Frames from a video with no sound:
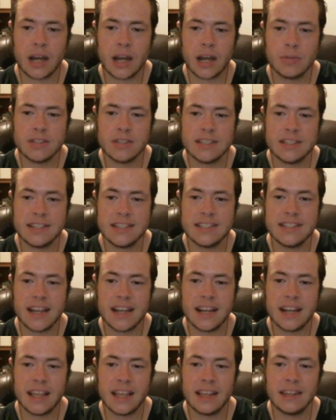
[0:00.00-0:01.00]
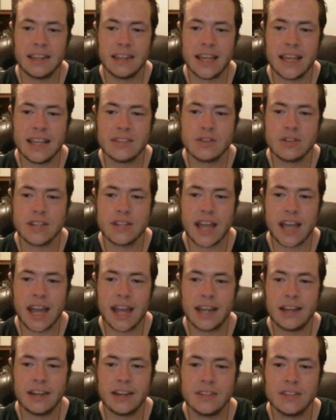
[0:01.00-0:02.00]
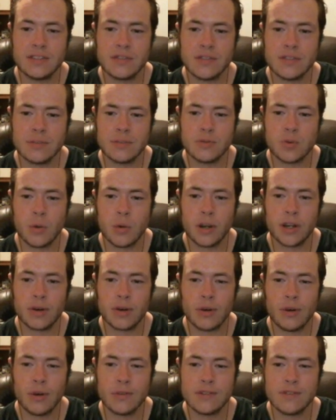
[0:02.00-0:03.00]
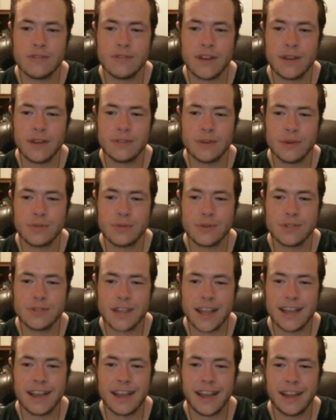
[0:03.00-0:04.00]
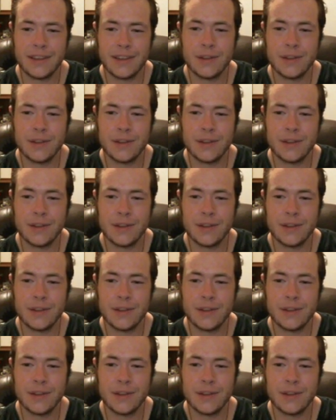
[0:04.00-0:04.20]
I was designing laser tag guns for some 20-year-olds and found Tolstoy's Halo